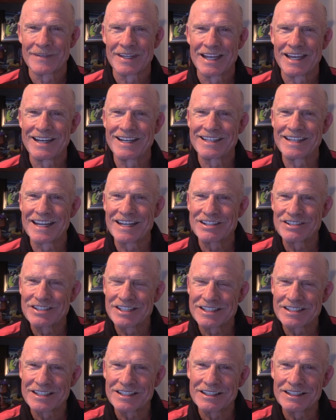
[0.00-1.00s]
And it takes
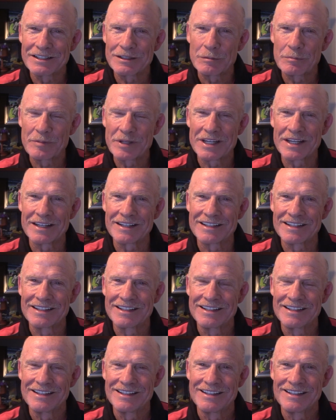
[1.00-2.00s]
just a little bit.
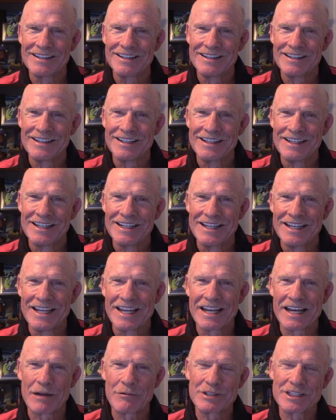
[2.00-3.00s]

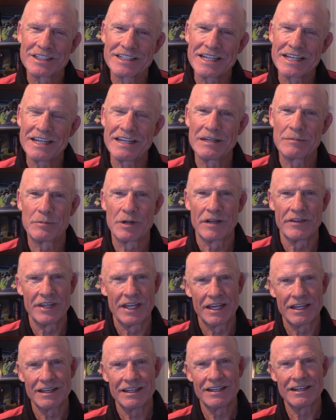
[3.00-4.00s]
And I was thinking upon
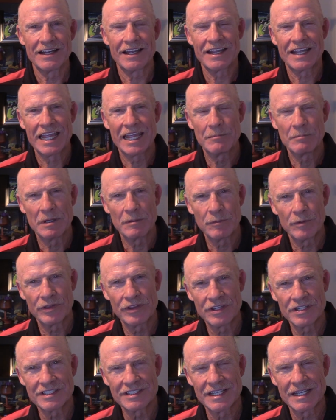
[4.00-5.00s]
that, and I came up
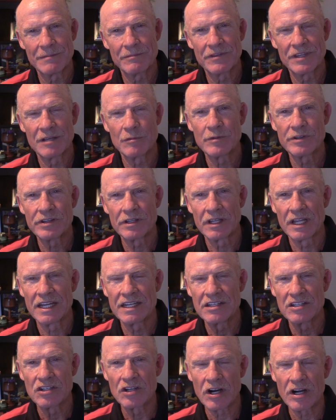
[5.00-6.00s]
with the same thing with
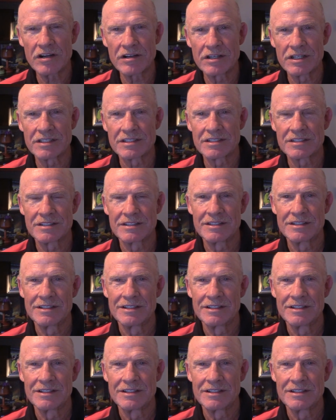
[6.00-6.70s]
light and darkness.